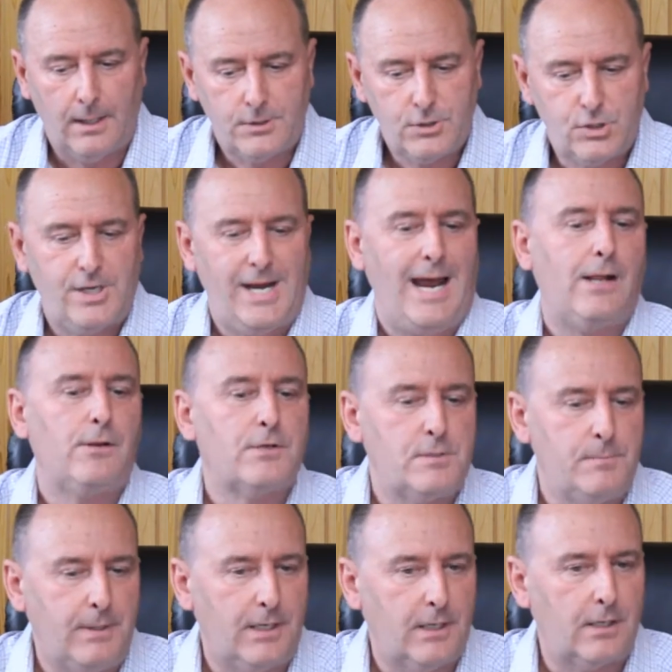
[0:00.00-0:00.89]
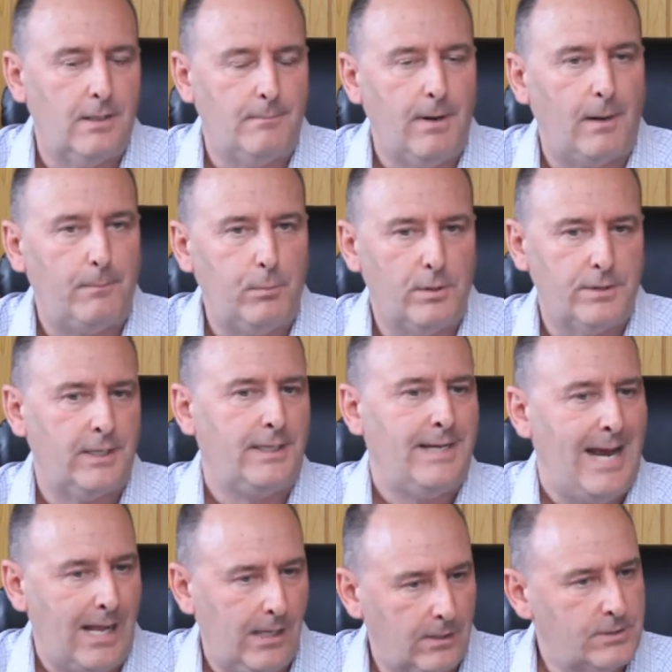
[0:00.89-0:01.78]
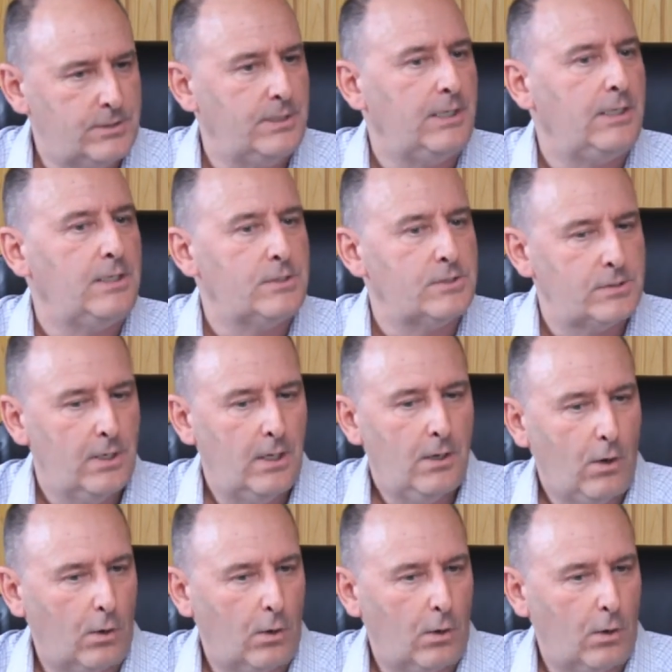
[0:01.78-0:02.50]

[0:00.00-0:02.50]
challenge me to come up with analogies